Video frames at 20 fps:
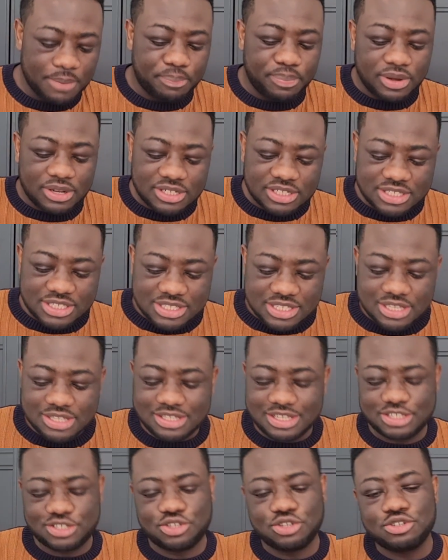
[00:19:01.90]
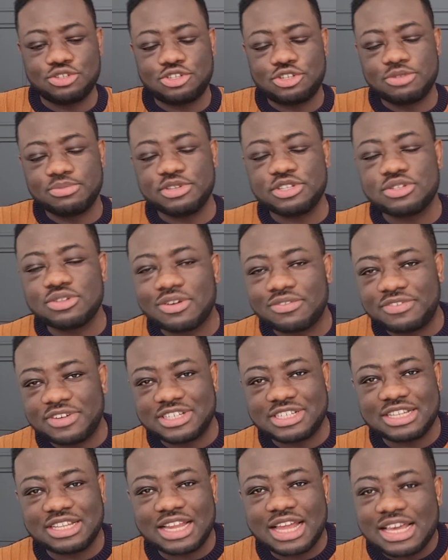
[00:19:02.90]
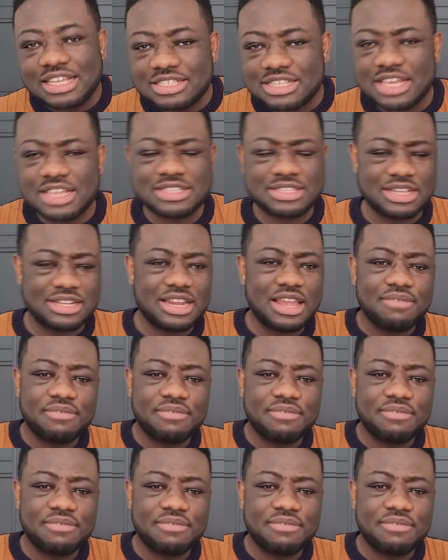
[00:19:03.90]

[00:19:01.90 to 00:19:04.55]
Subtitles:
the policy, this distribution of fertilizers and